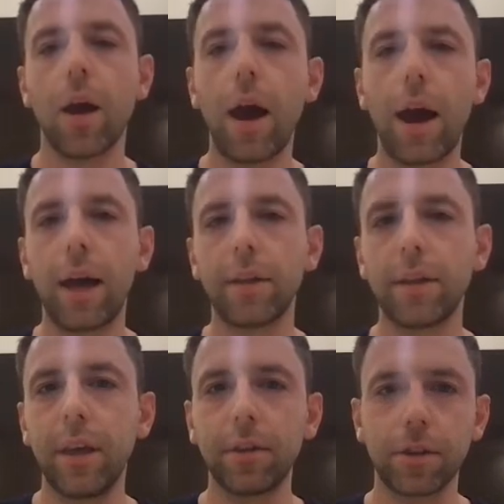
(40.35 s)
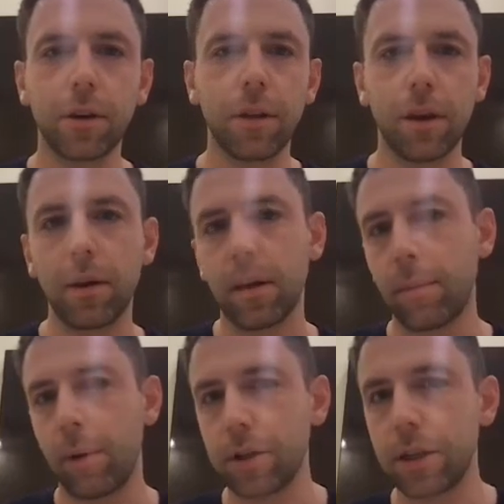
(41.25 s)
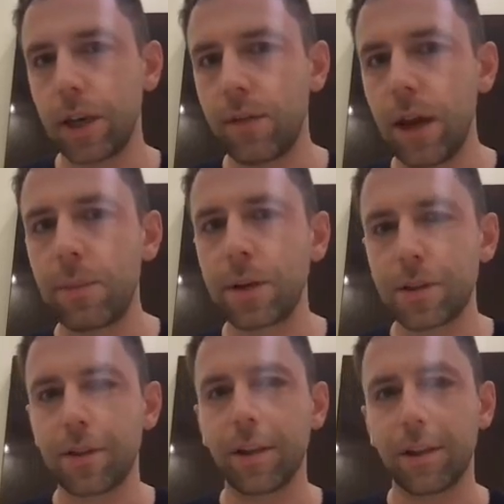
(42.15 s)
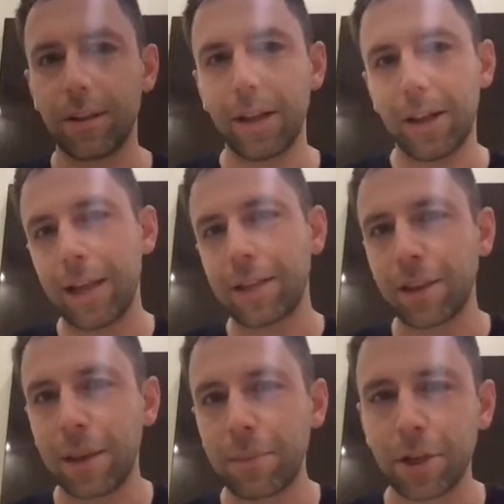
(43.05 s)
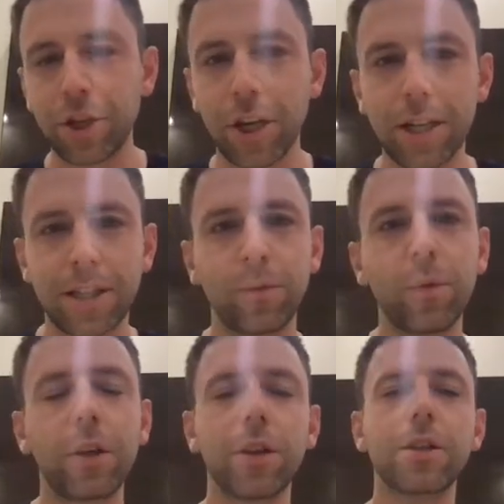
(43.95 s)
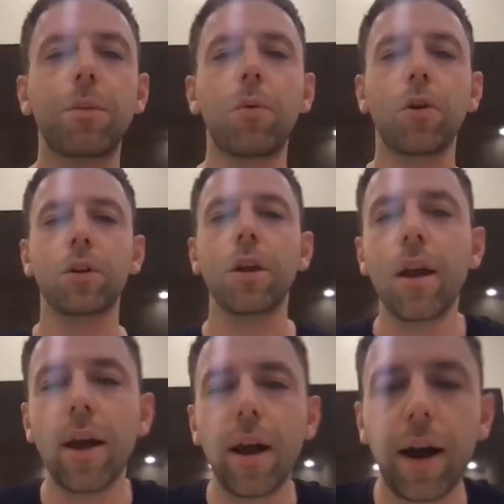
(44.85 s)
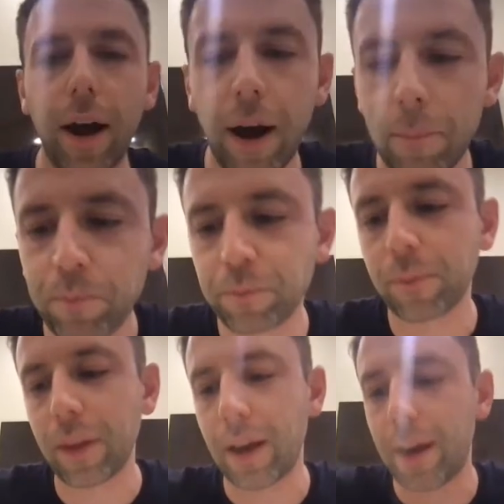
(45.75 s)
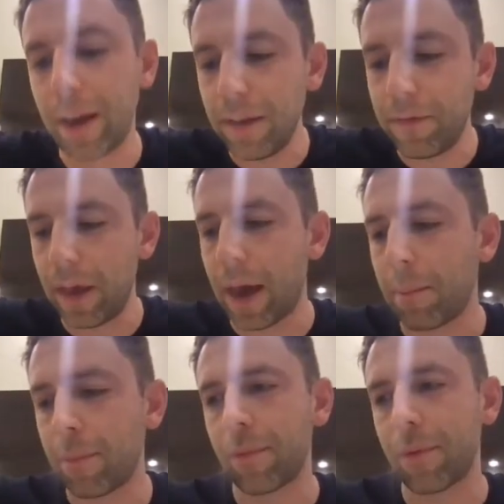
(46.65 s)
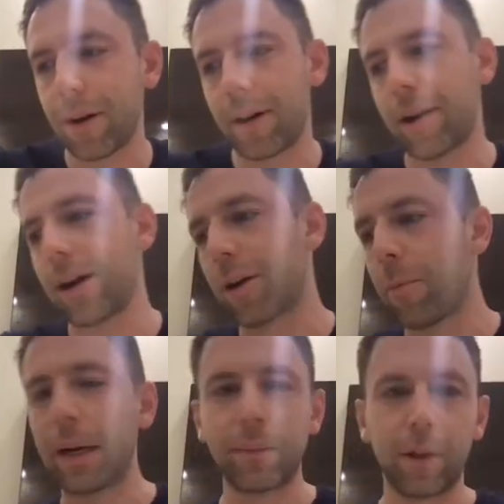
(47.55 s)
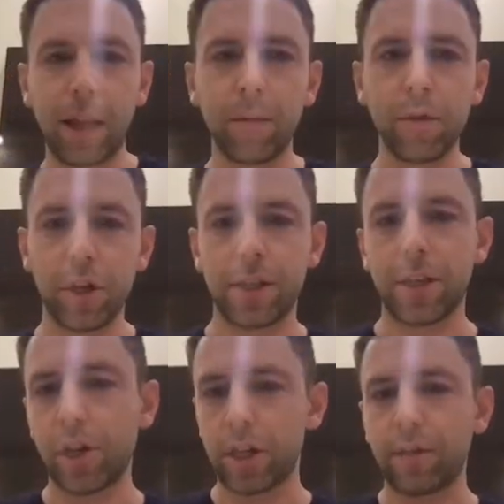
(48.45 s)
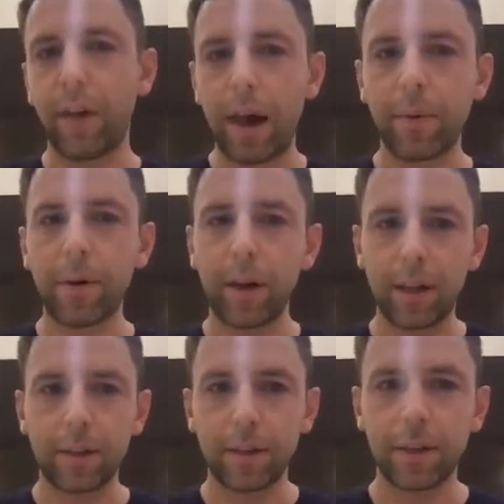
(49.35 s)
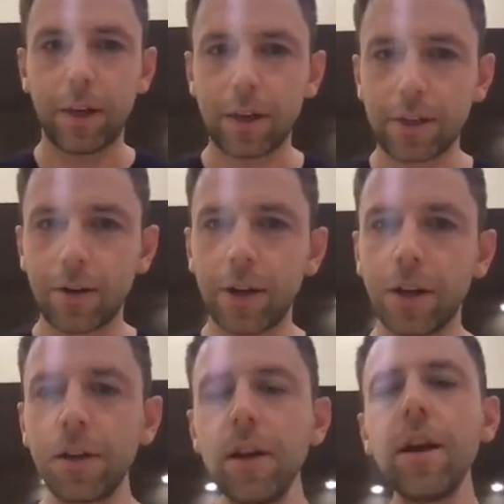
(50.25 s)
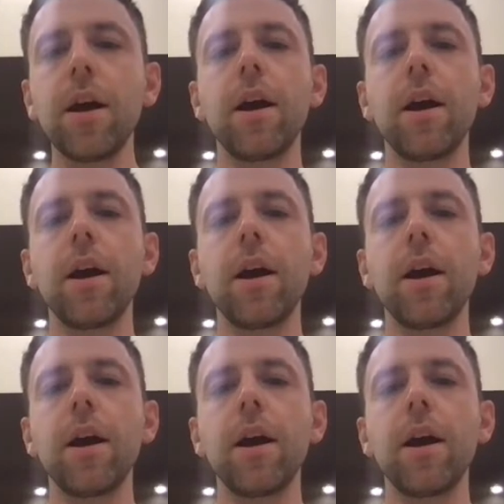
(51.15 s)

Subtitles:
And the interesting thing about zkEVM is that, like, as the name suggests, we're going to support EVM compatible languages such as Viper and Solidity.